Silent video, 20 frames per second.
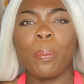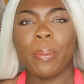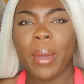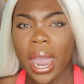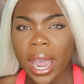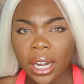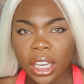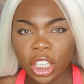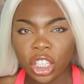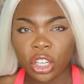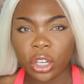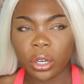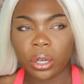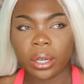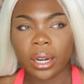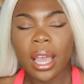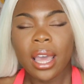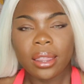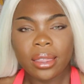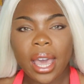
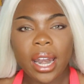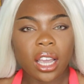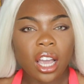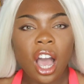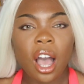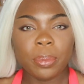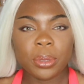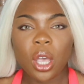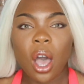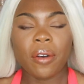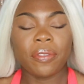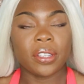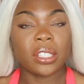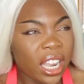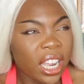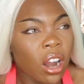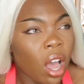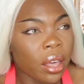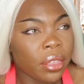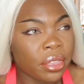manicured that it comes off as
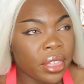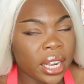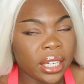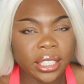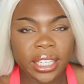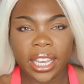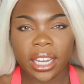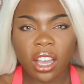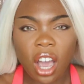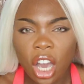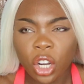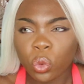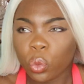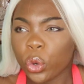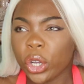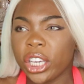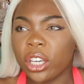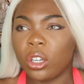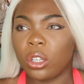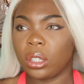inauthentic,
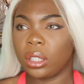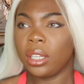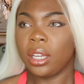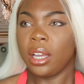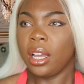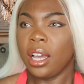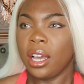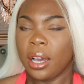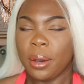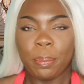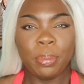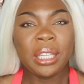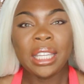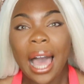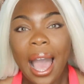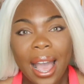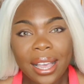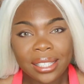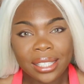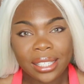unreal,
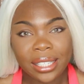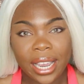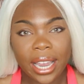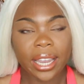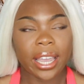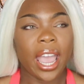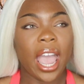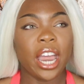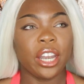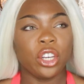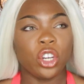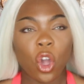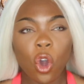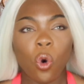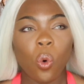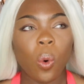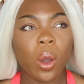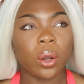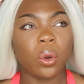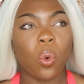plastic. And
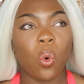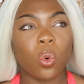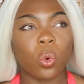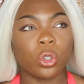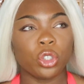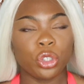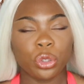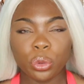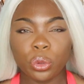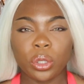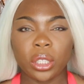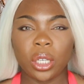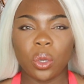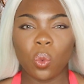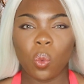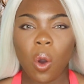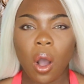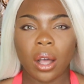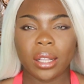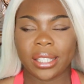no one truly
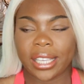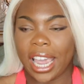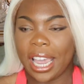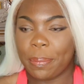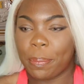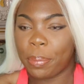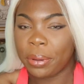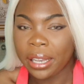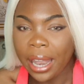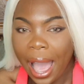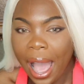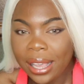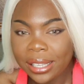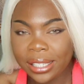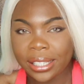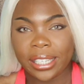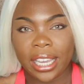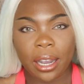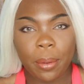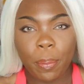wants a
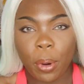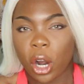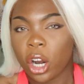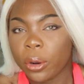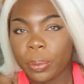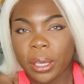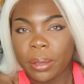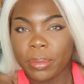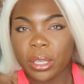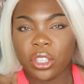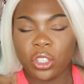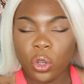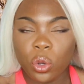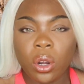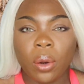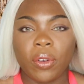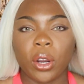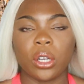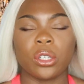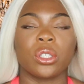plastic Barbie Miss
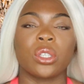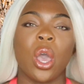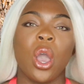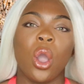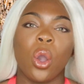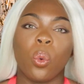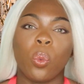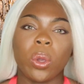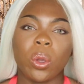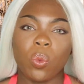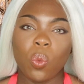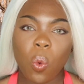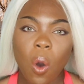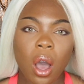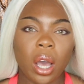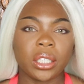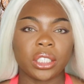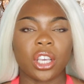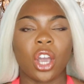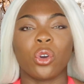Universe. We
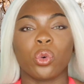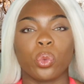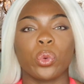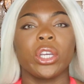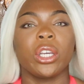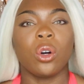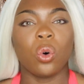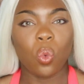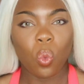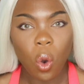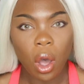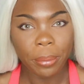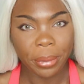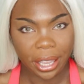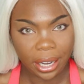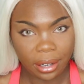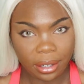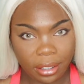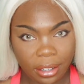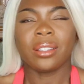want a real
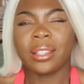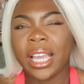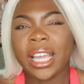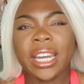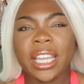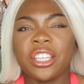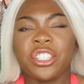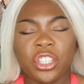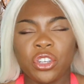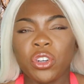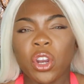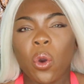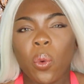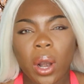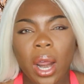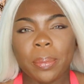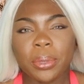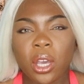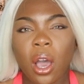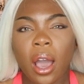woman. Ladies, you know
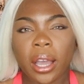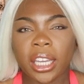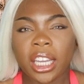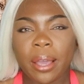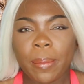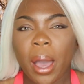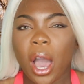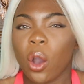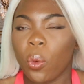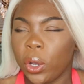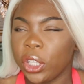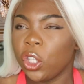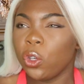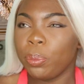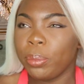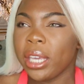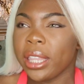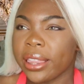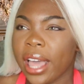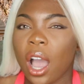what I'm talking about. When you
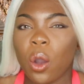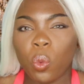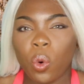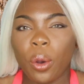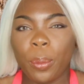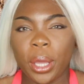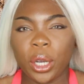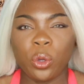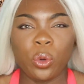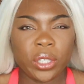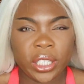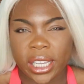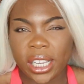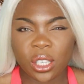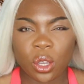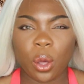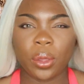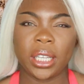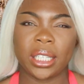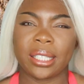meet that woman who says
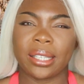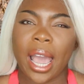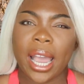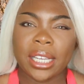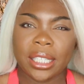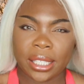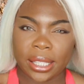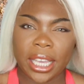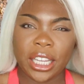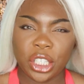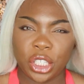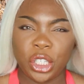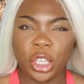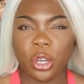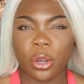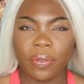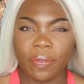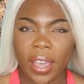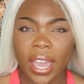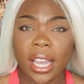all these nice things to
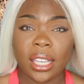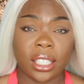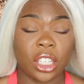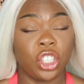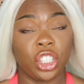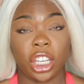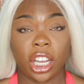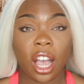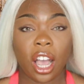your face and she